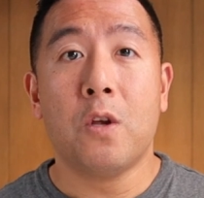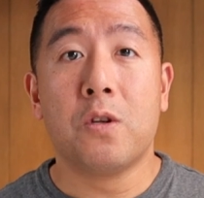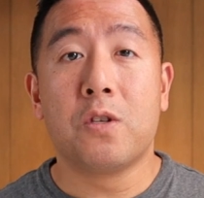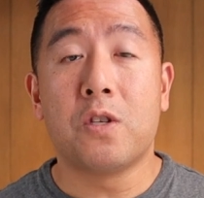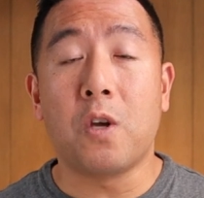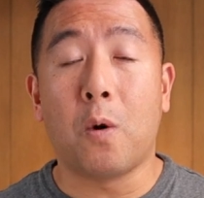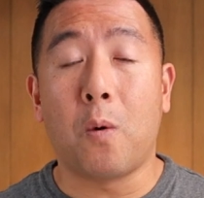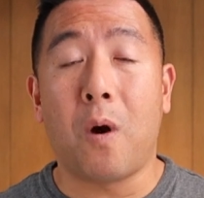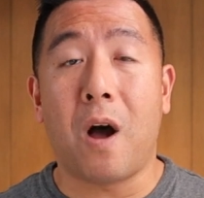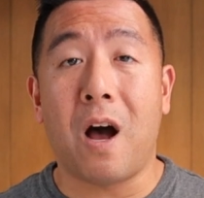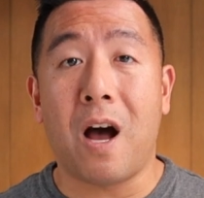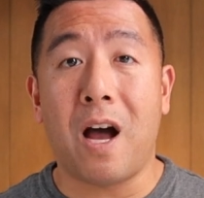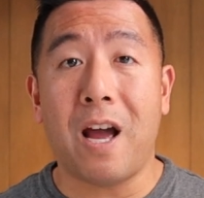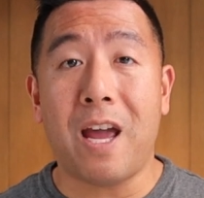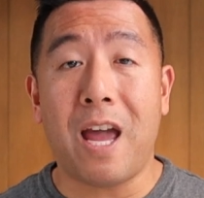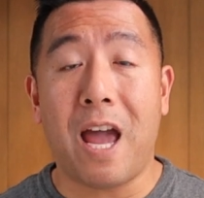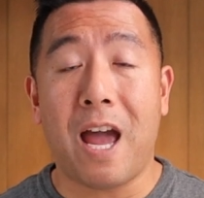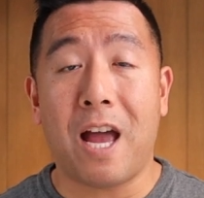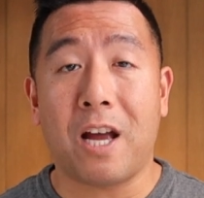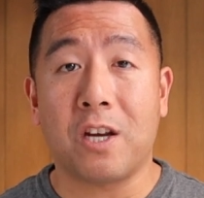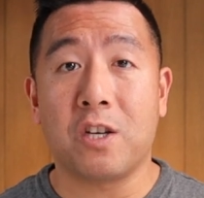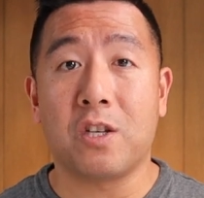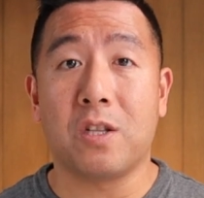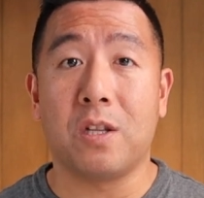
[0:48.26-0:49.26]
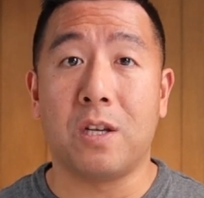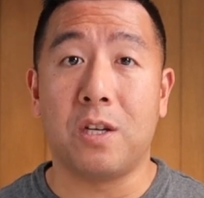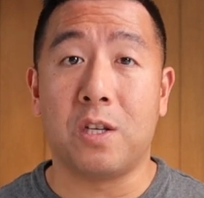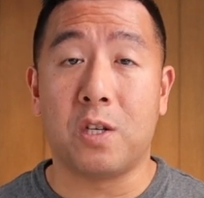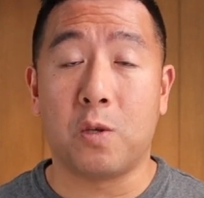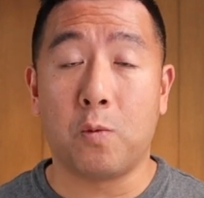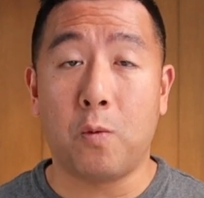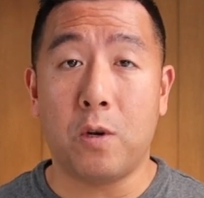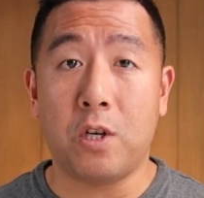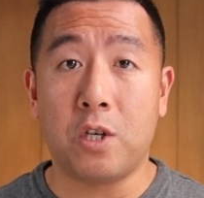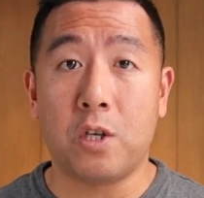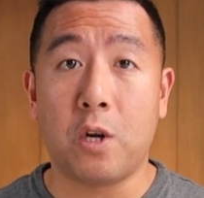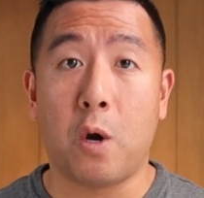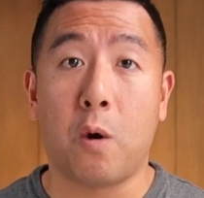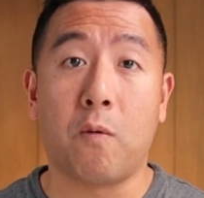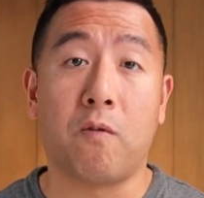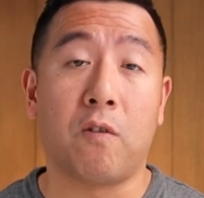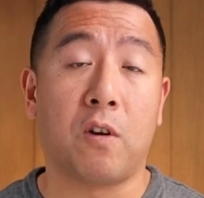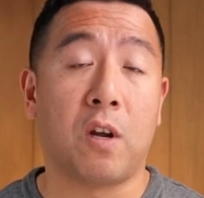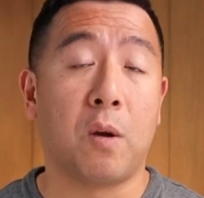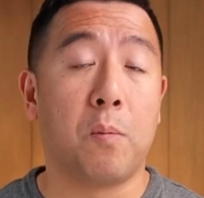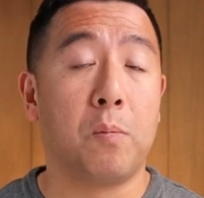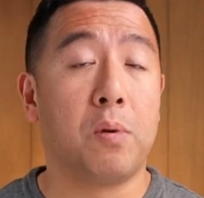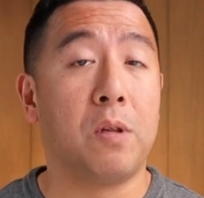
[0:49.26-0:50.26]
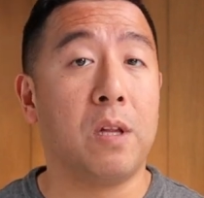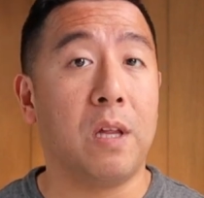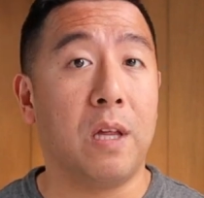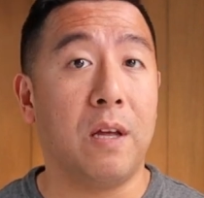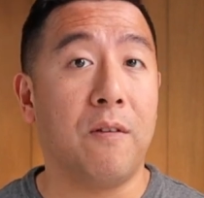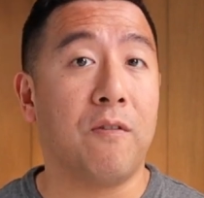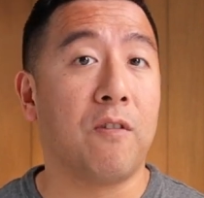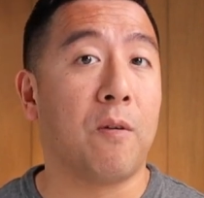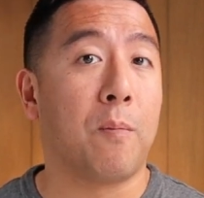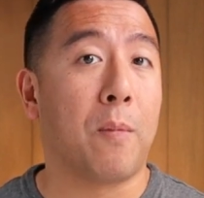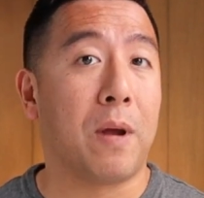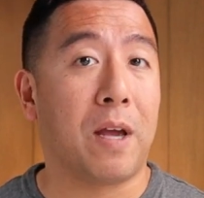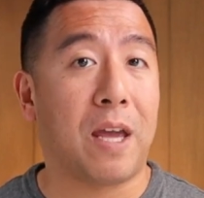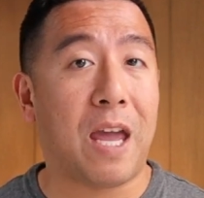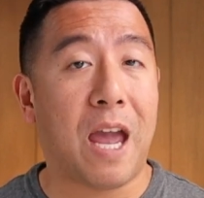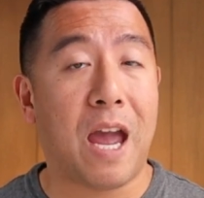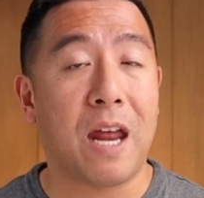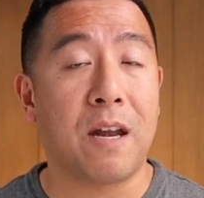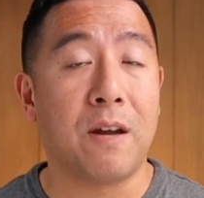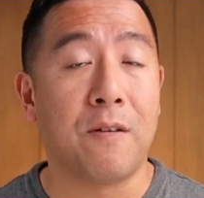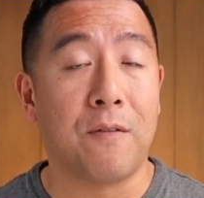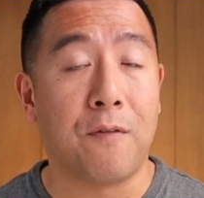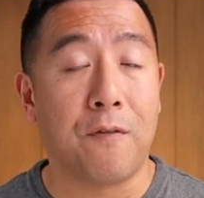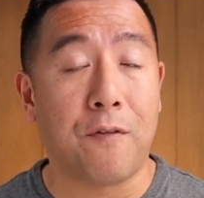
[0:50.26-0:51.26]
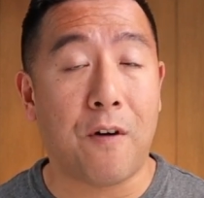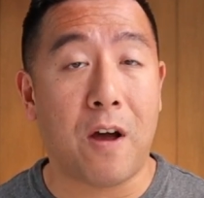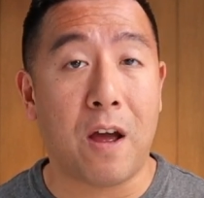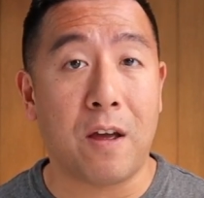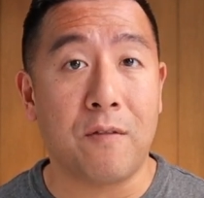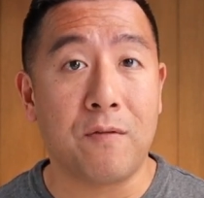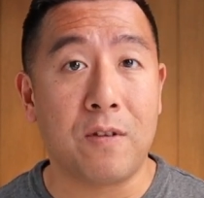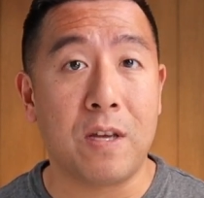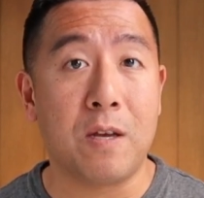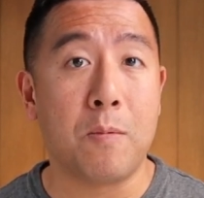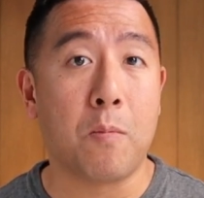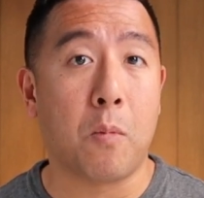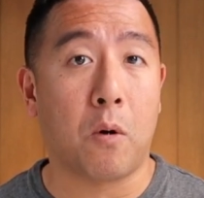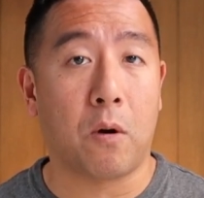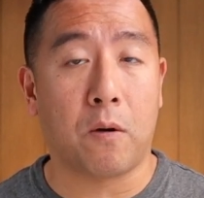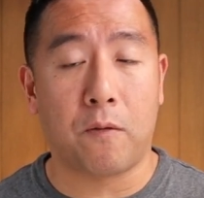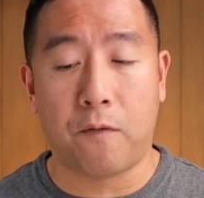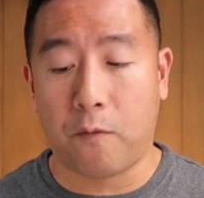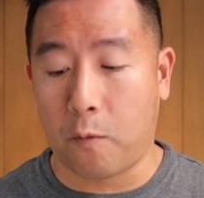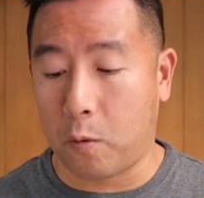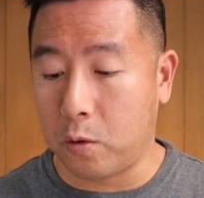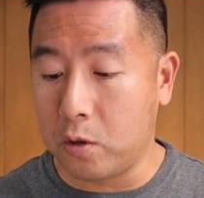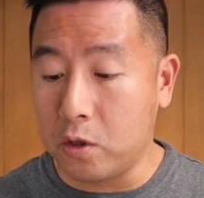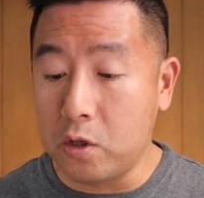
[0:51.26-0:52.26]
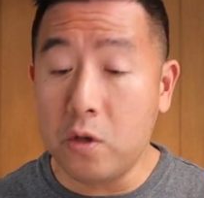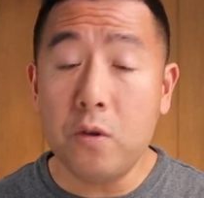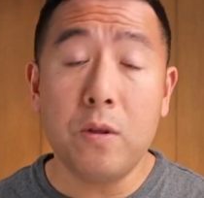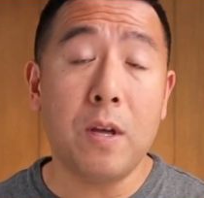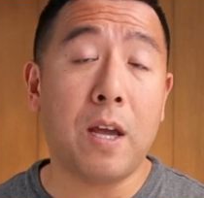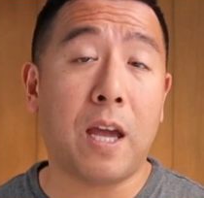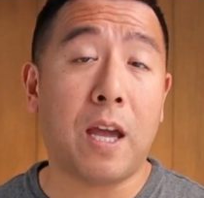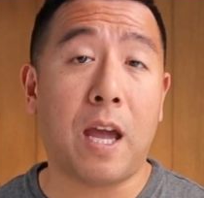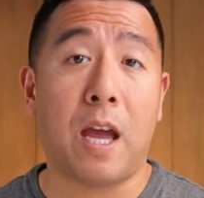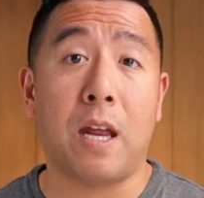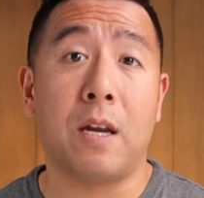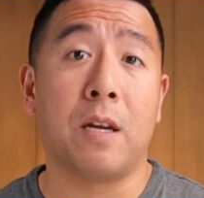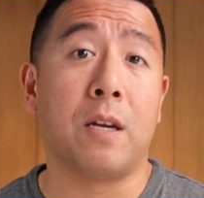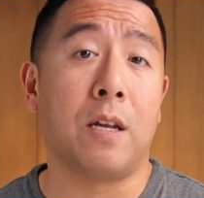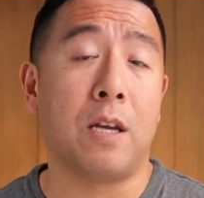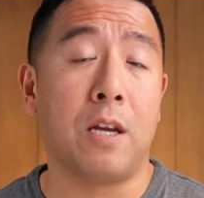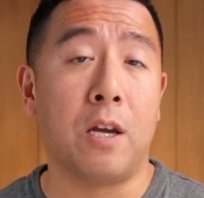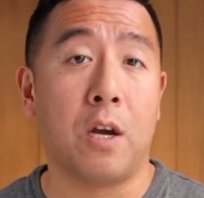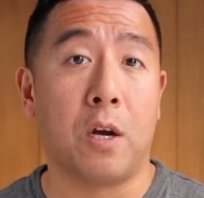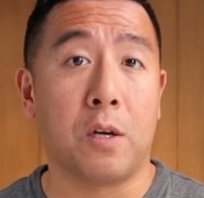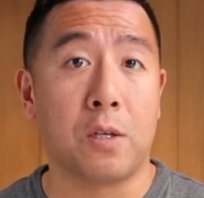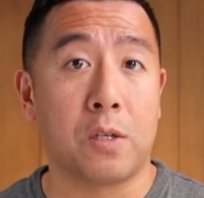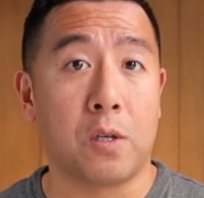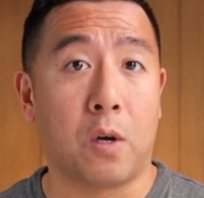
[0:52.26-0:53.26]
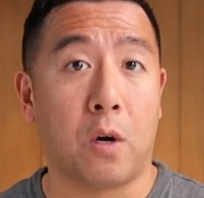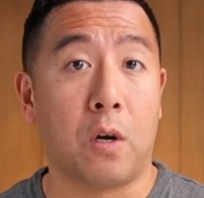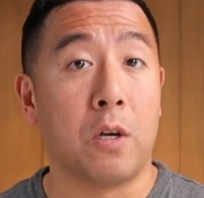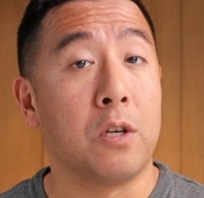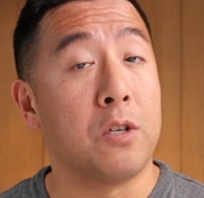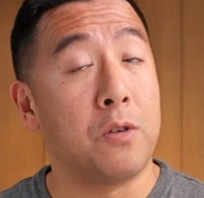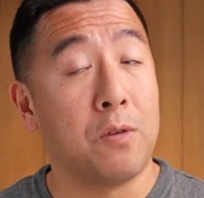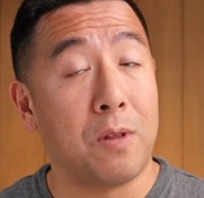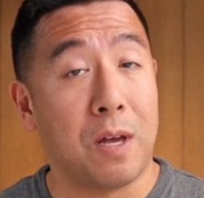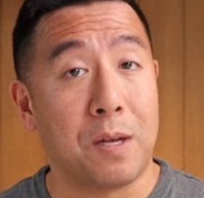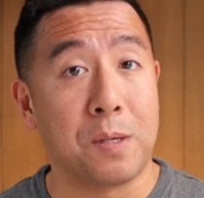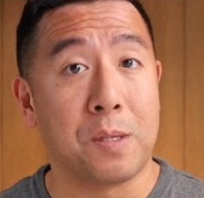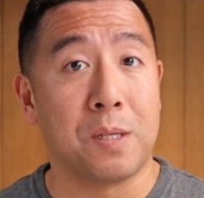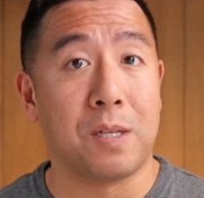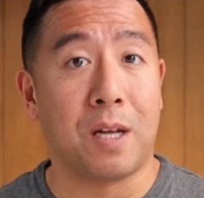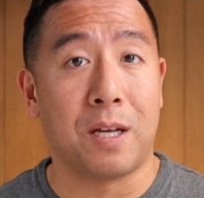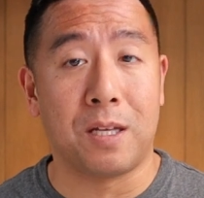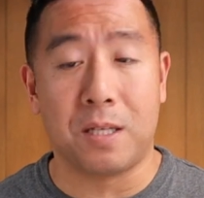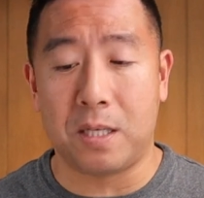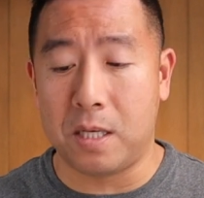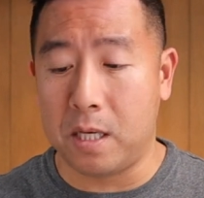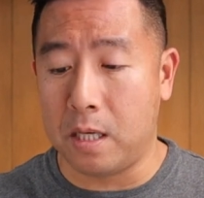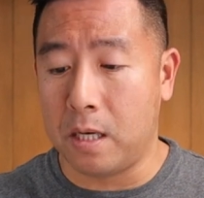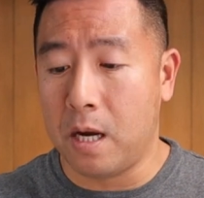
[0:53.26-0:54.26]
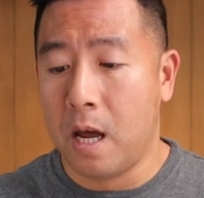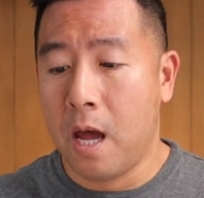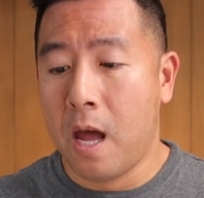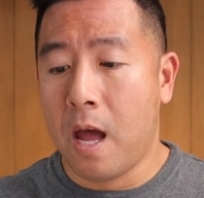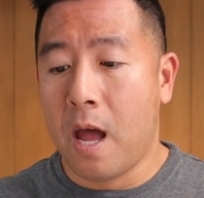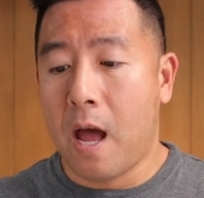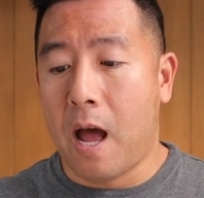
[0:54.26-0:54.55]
So I actually switched over completely from my Canon 5D Mark IV to the Canon EOS R in 2019,